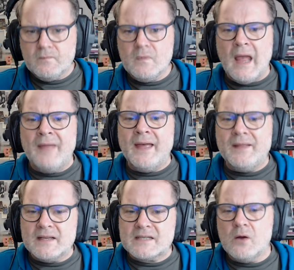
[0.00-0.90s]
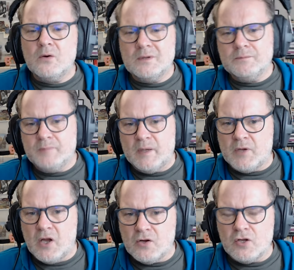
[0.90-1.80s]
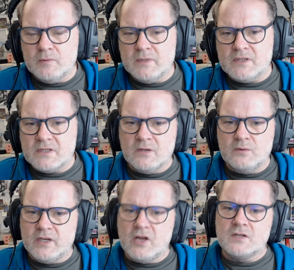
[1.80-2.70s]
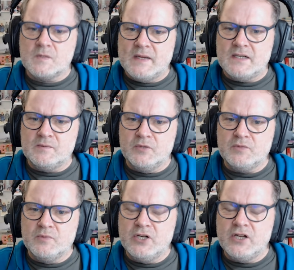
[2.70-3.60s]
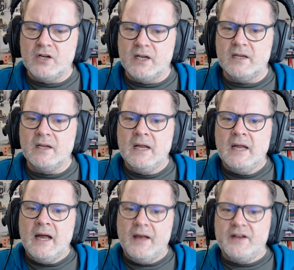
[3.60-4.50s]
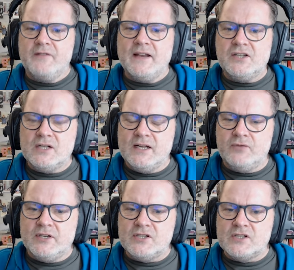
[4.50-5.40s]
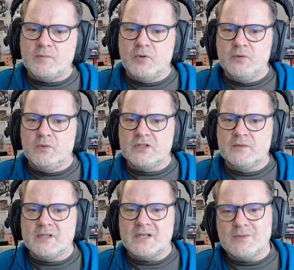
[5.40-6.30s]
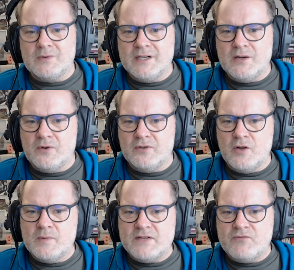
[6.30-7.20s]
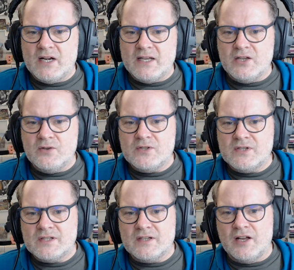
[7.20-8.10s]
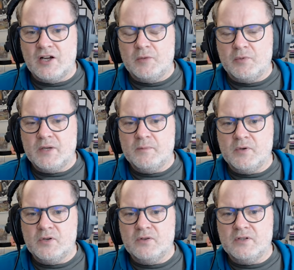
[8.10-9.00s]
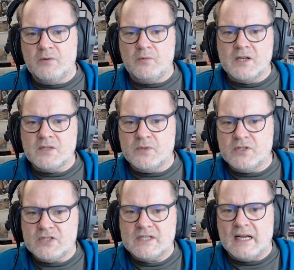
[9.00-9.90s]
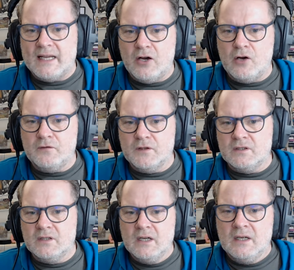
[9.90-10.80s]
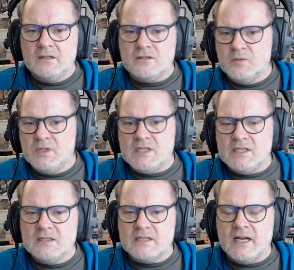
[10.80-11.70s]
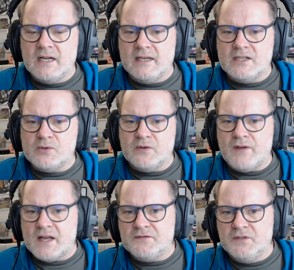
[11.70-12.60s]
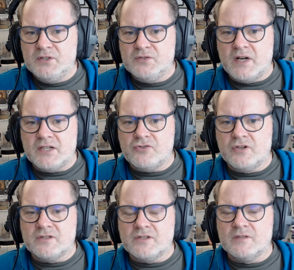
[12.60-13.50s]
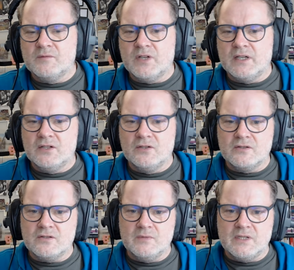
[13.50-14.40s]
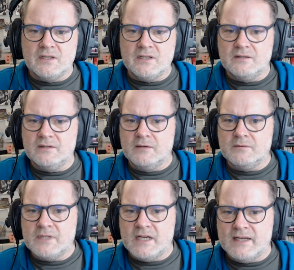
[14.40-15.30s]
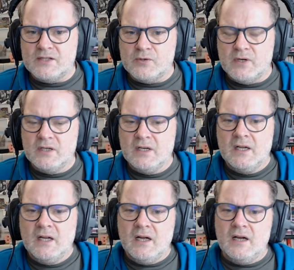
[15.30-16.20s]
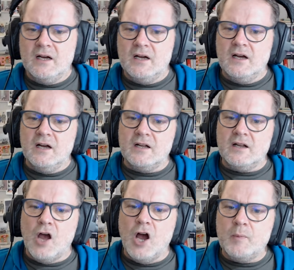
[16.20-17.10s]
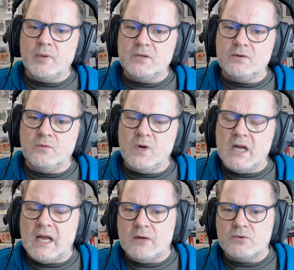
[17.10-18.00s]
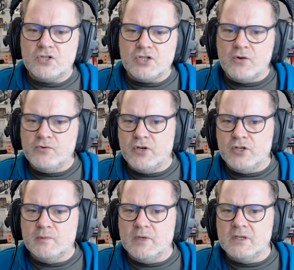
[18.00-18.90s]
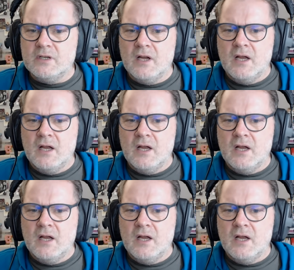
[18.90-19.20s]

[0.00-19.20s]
And then they say, oh, well, people aren't coming, so we can't spend as much money on it. And then eventually it reaches the point where somebody says, well, you know what, nobody really uses the library, but, you know, why don't we just sell it off and somebody can turn it into a fast food restaurant or something, or somebody can, you know, turn it into a, a, a carpet warehouse showroom. And